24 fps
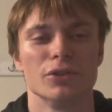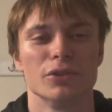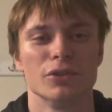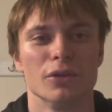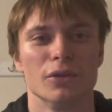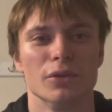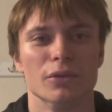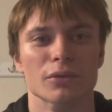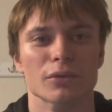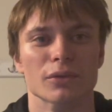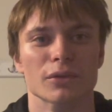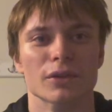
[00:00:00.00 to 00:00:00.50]

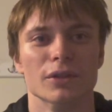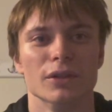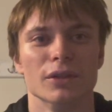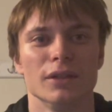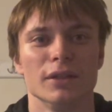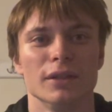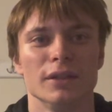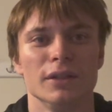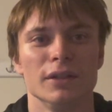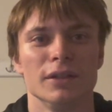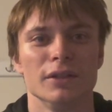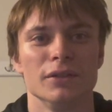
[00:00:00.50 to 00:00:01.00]
zone,
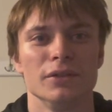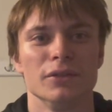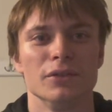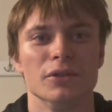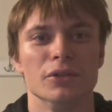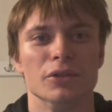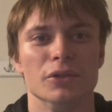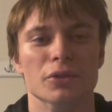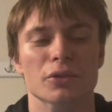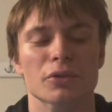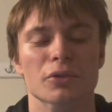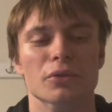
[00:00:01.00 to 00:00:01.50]

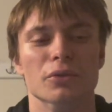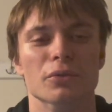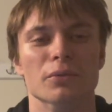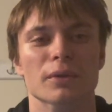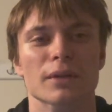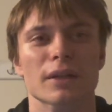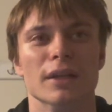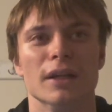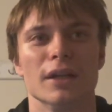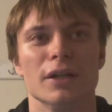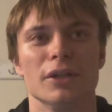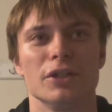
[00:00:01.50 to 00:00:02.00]
you
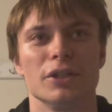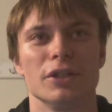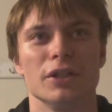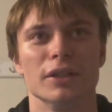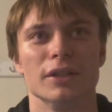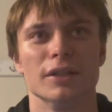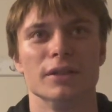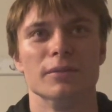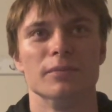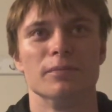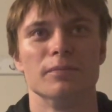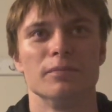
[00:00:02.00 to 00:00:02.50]
will
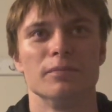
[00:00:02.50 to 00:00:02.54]
actually